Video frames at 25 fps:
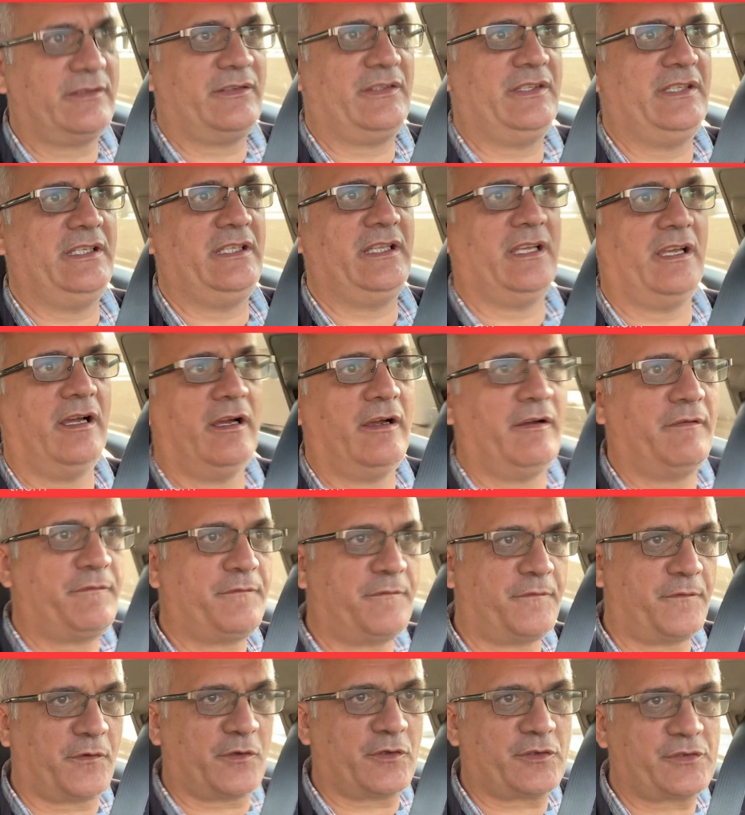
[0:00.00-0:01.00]
the uh,
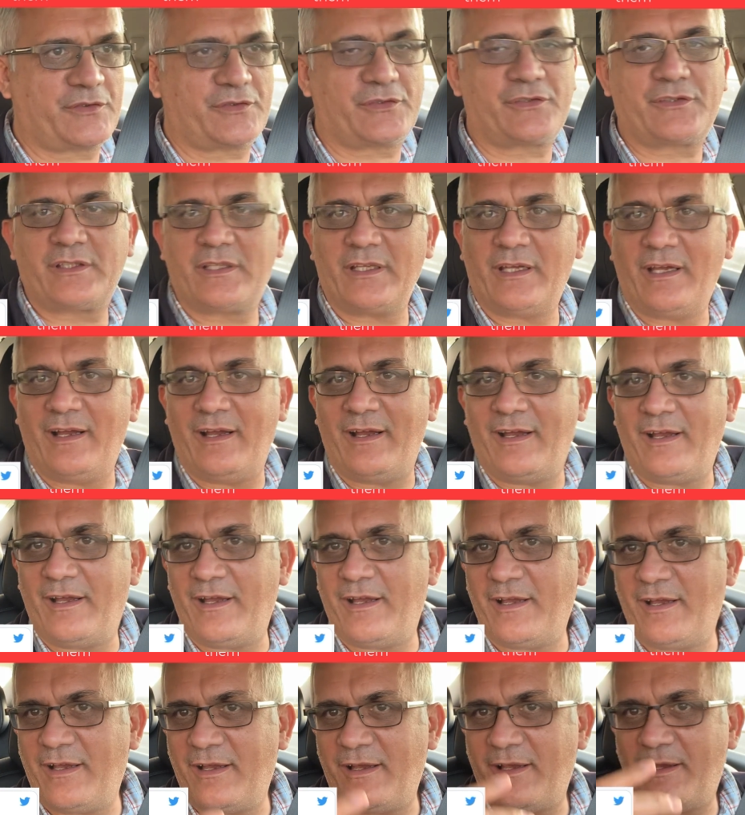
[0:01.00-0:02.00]
first
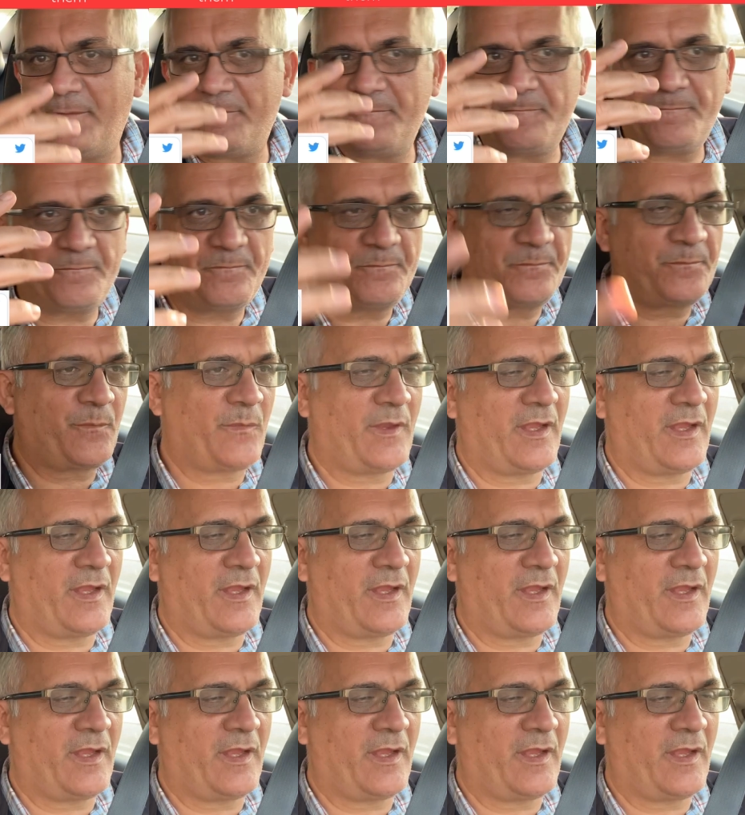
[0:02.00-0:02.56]
um,